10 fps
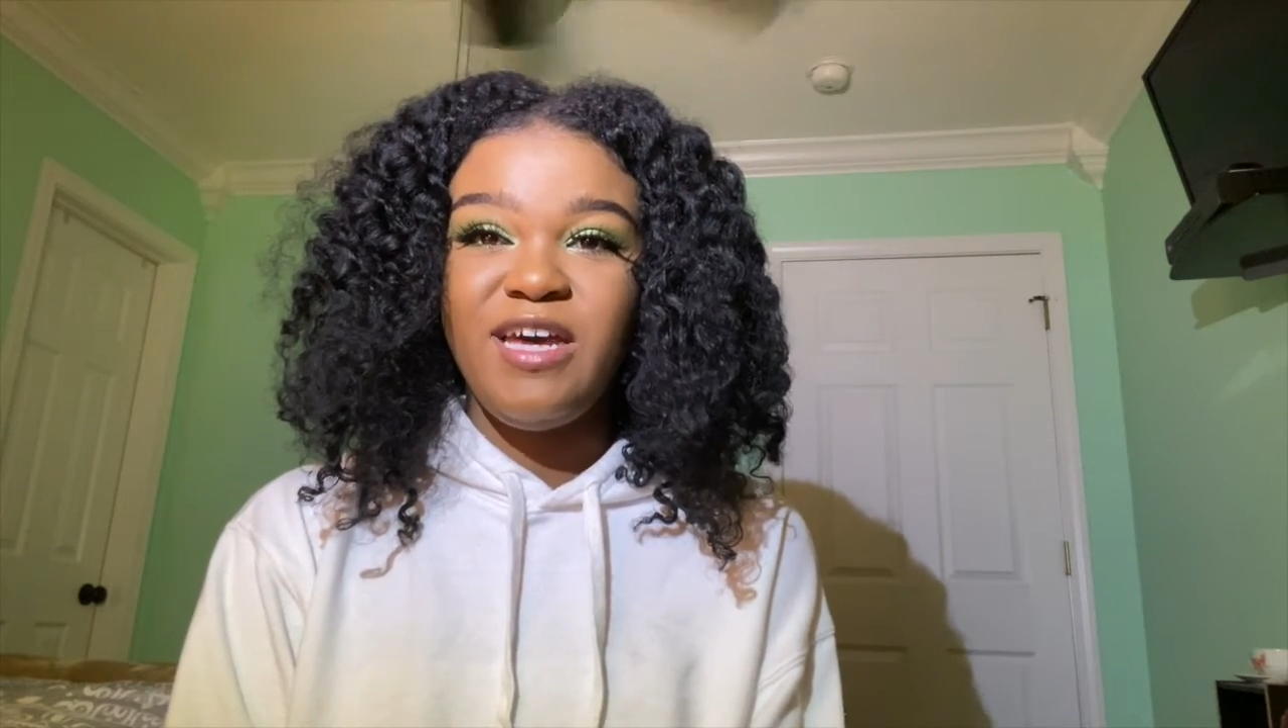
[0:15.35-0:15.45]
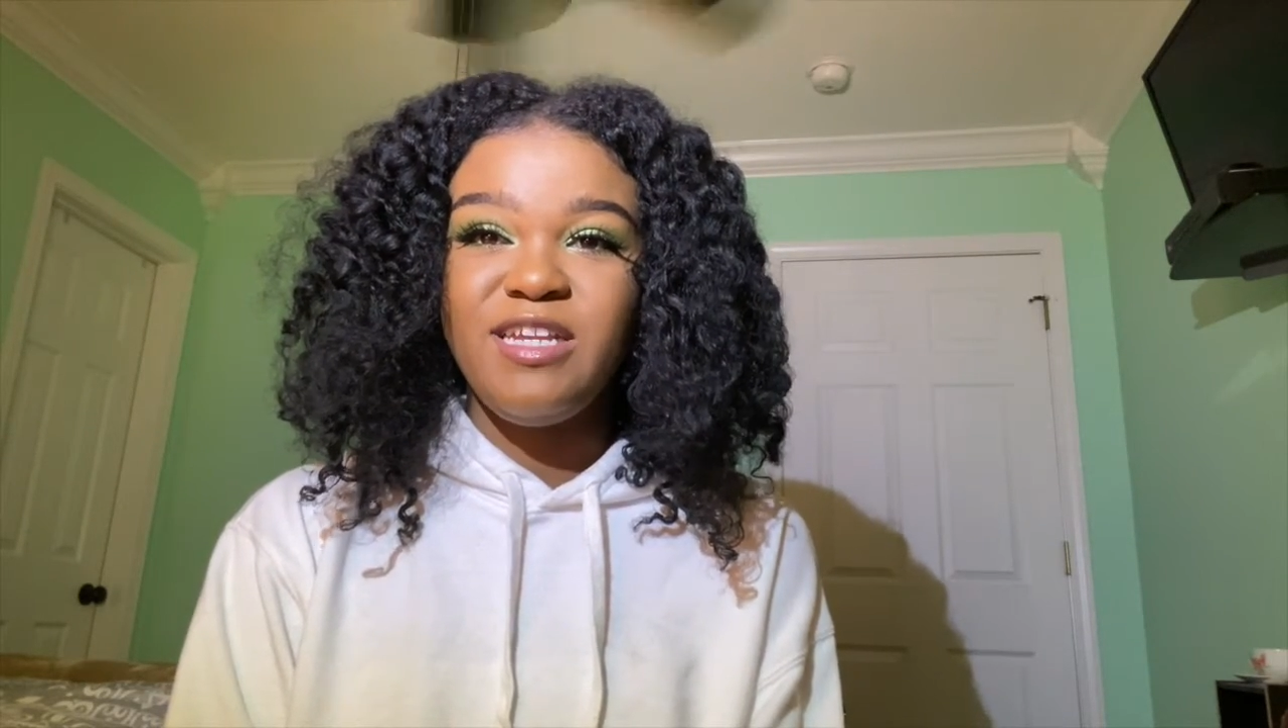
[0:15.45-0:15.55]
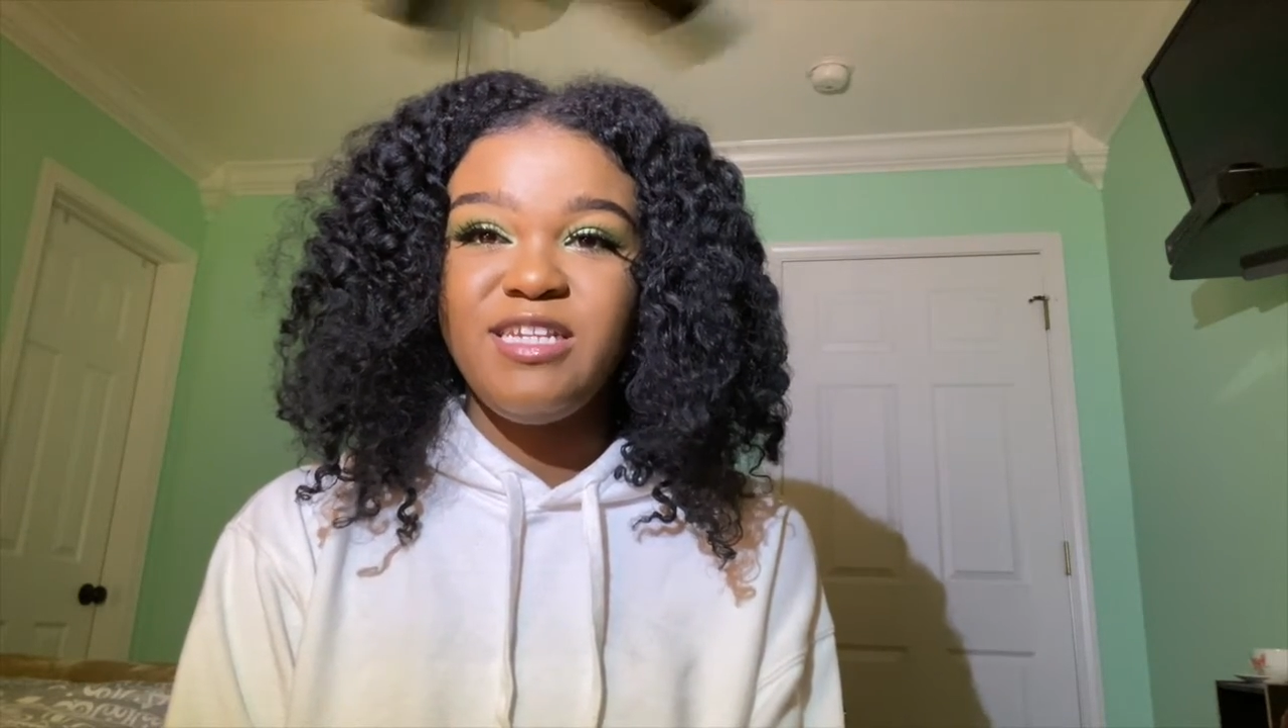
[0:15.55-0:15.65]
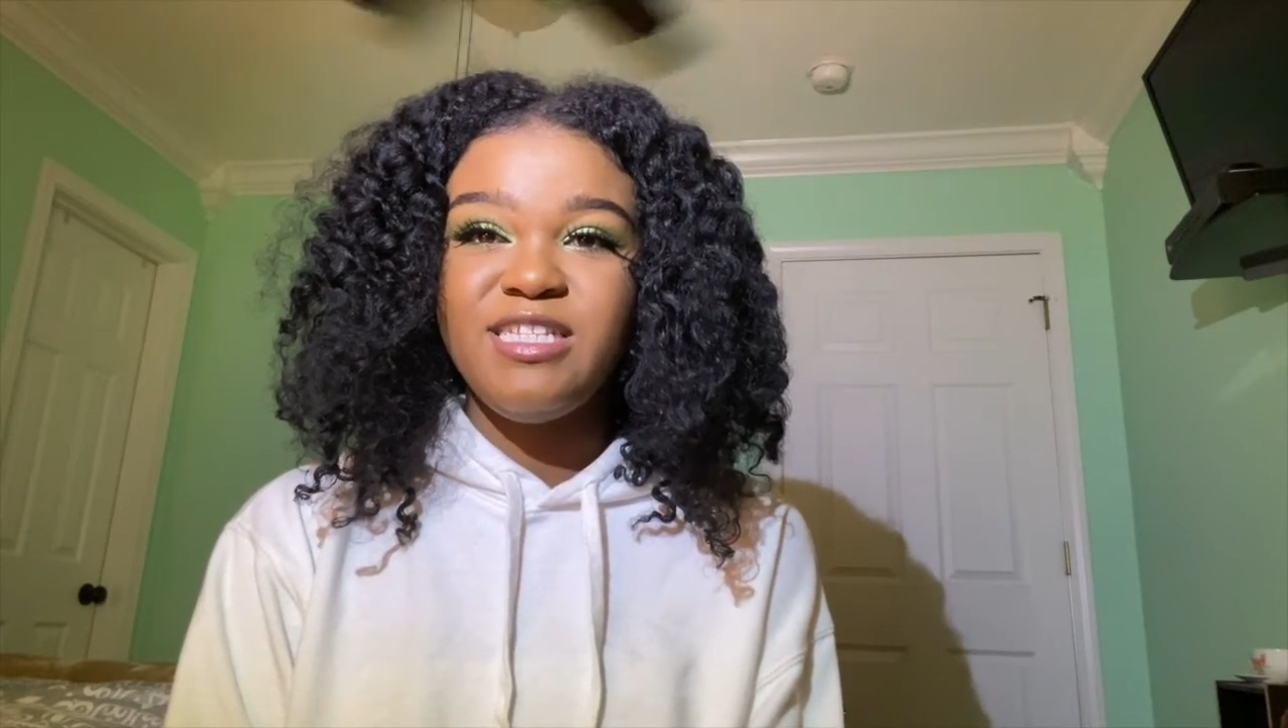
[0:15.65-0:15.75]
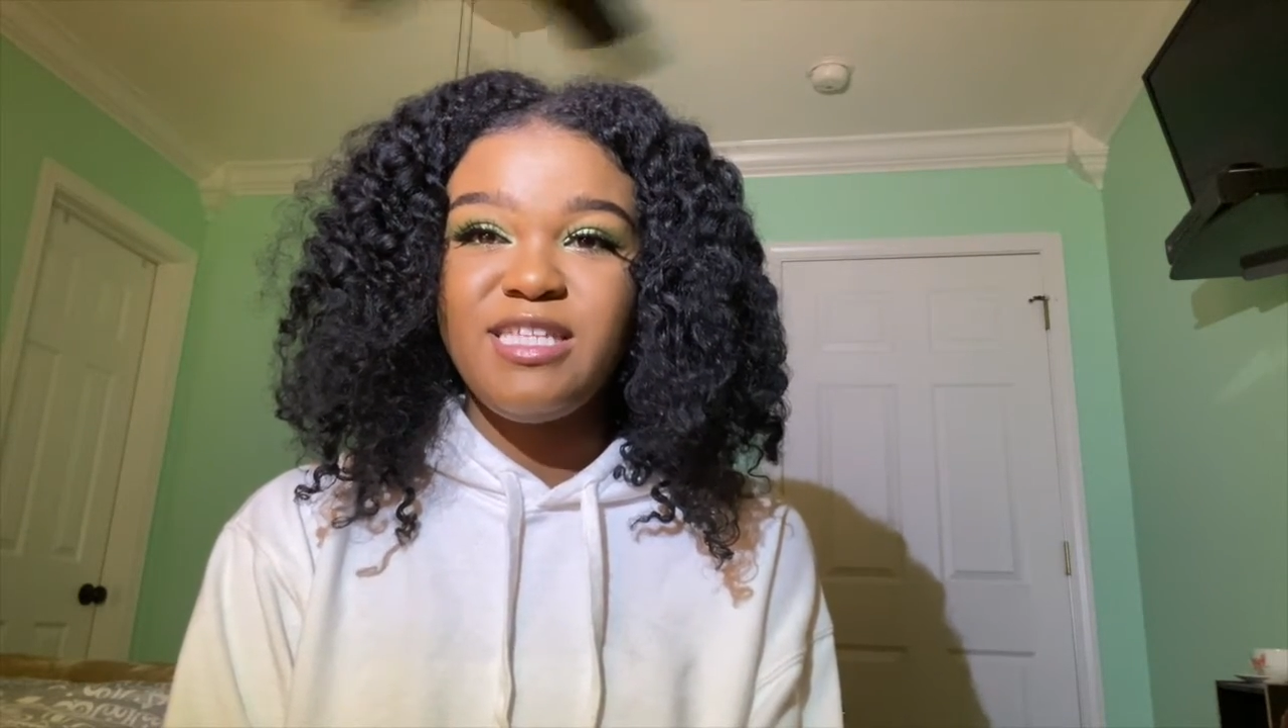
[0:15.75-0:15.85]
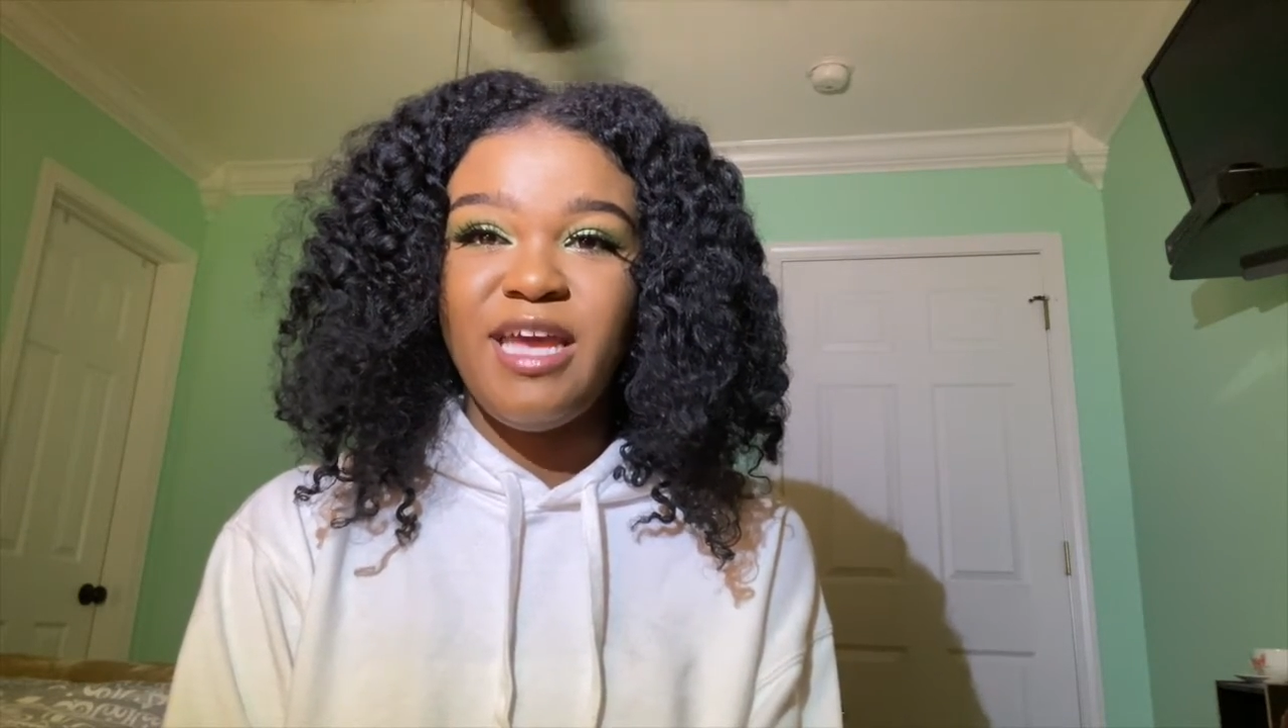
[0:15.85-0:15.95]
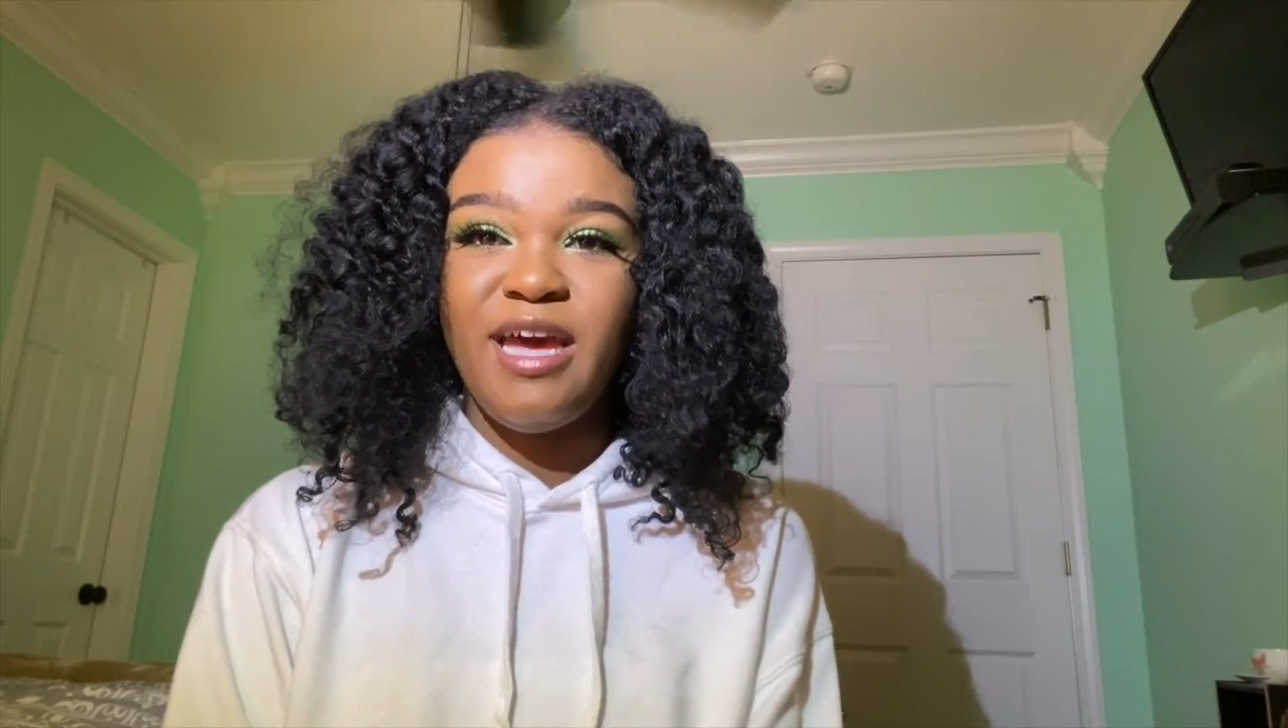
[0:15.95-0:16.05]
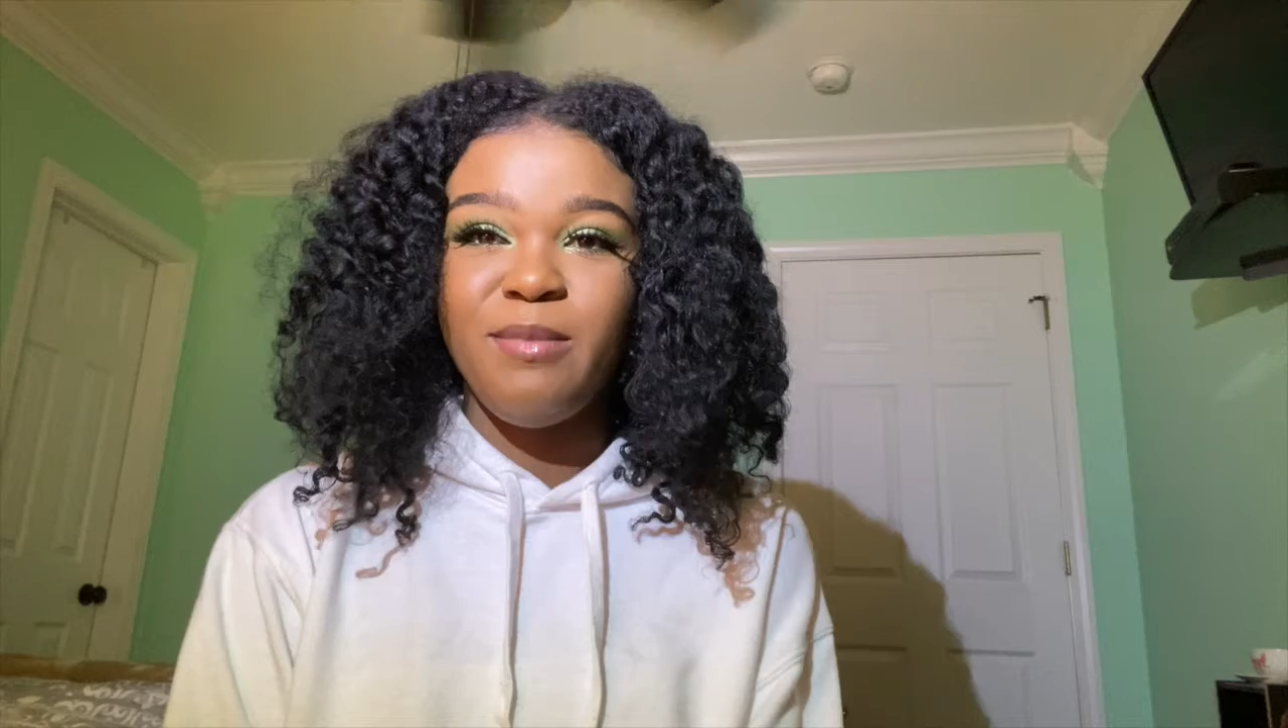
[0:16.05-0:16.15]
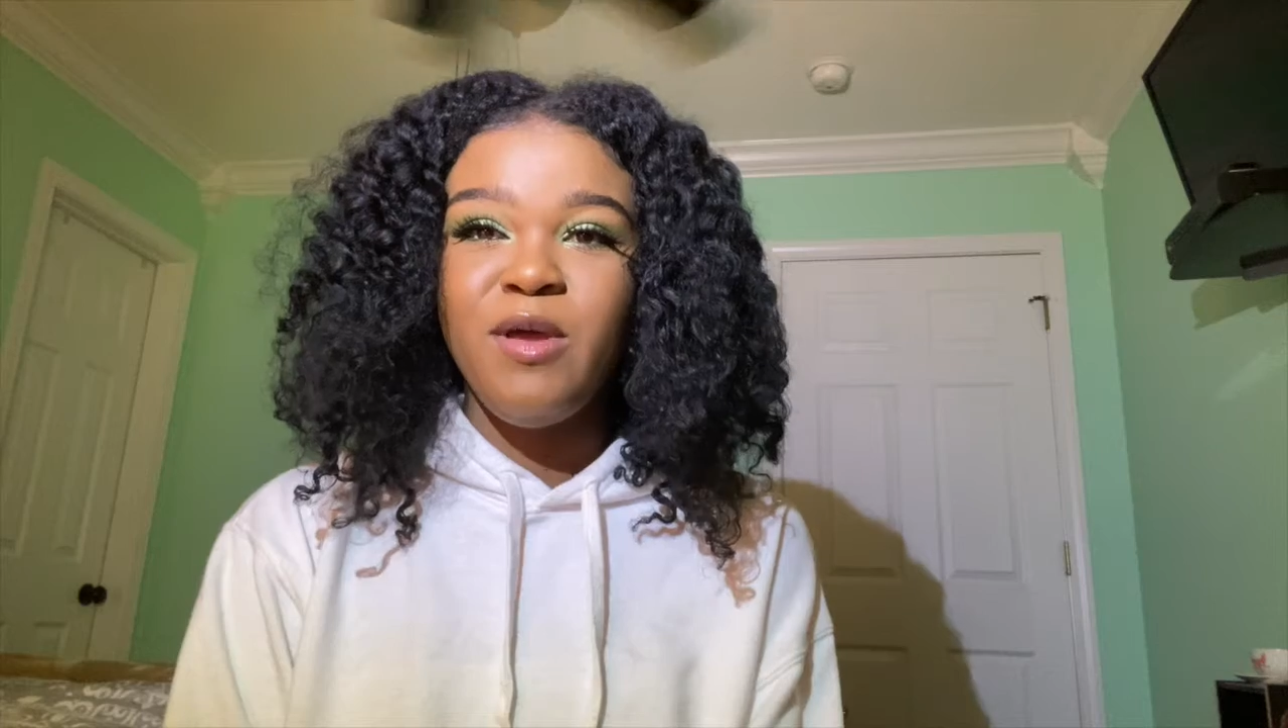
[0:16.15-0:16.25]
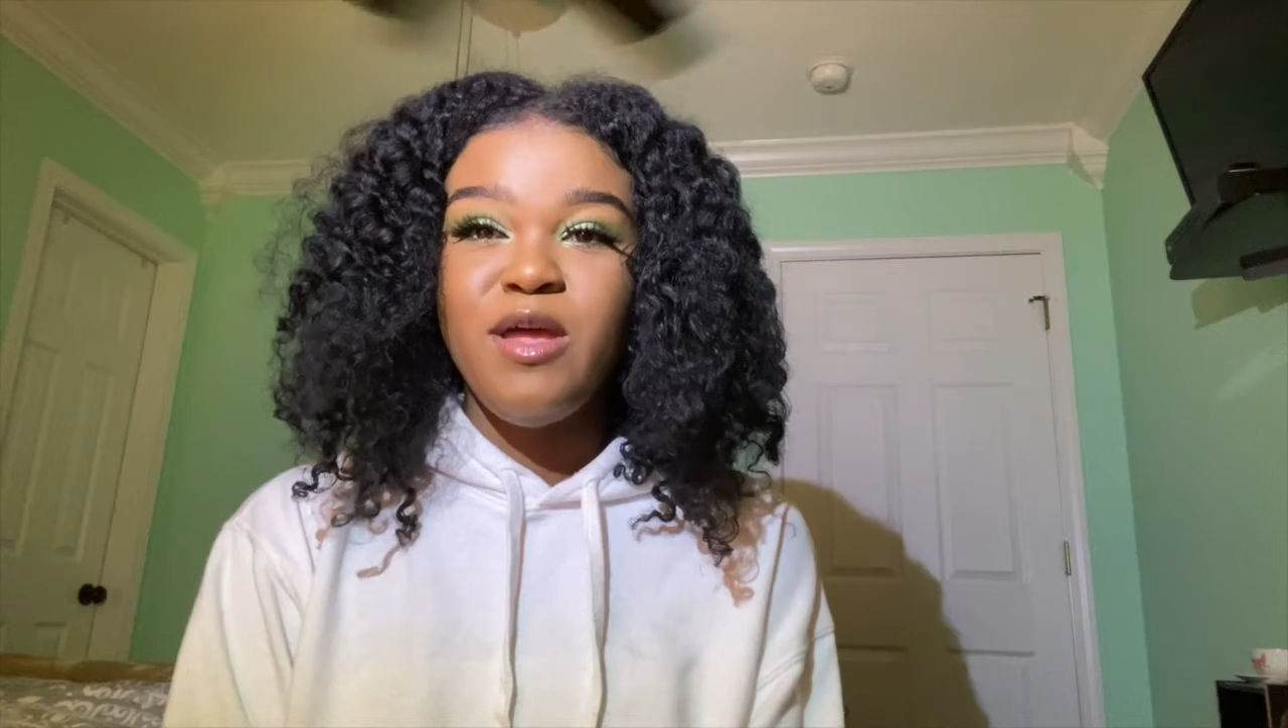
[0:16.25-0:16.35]
did this
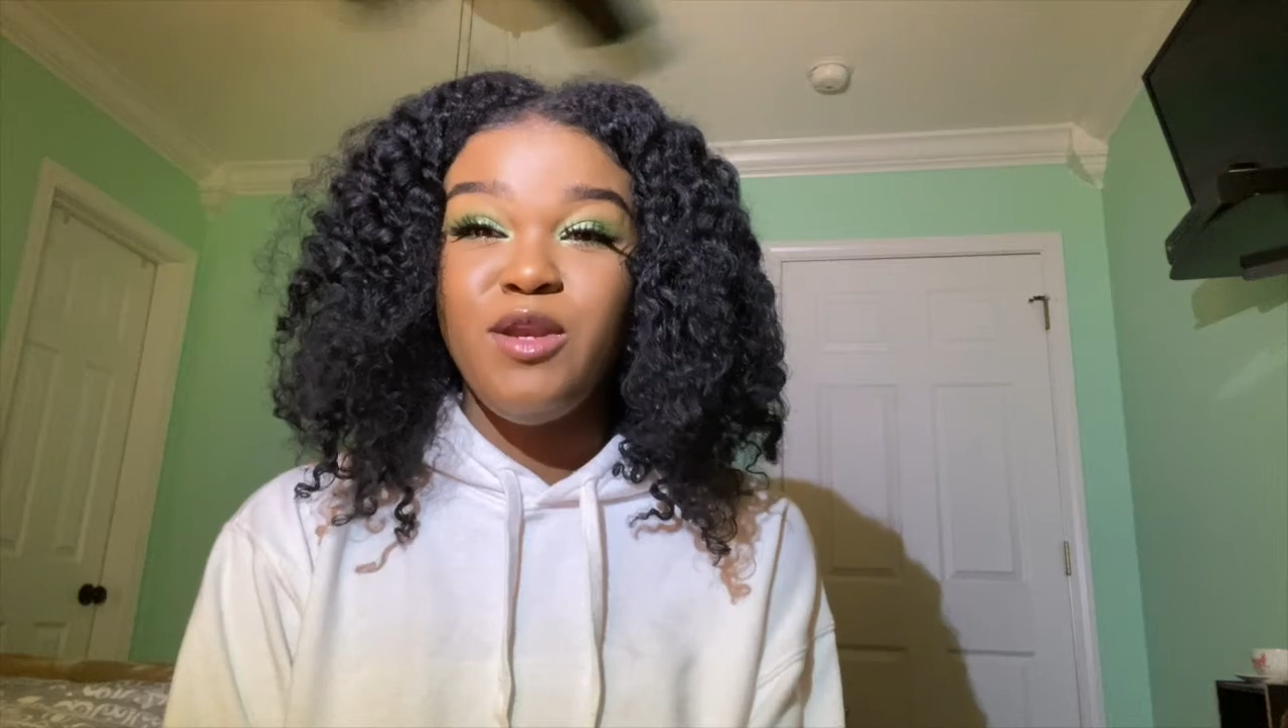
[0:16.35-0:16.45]
app